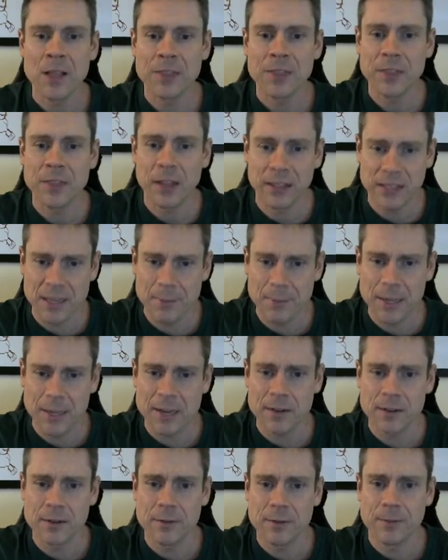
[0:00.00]

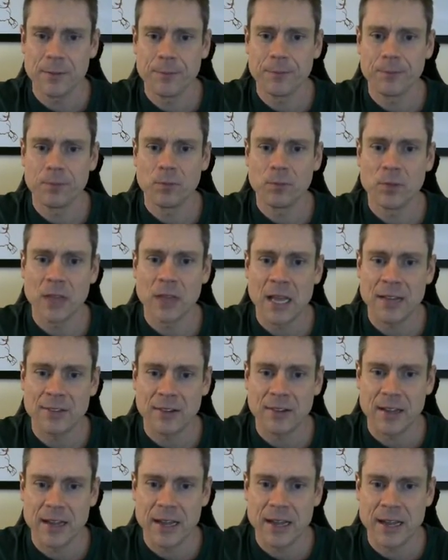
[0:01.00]
limit as
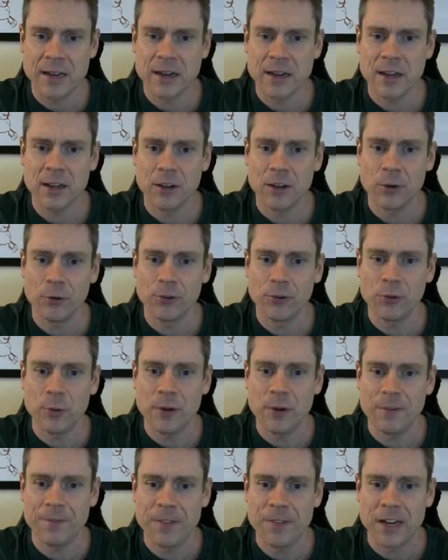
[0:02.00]
n goes to
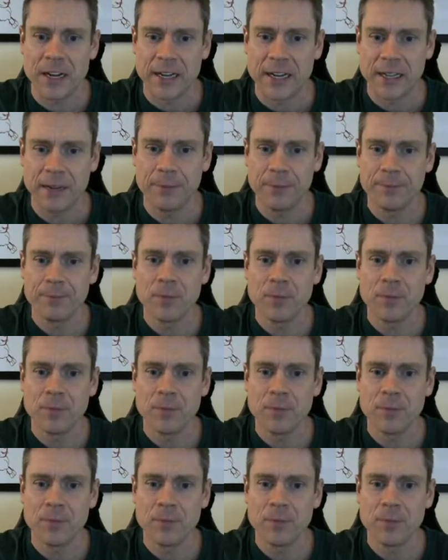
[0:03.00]
infinity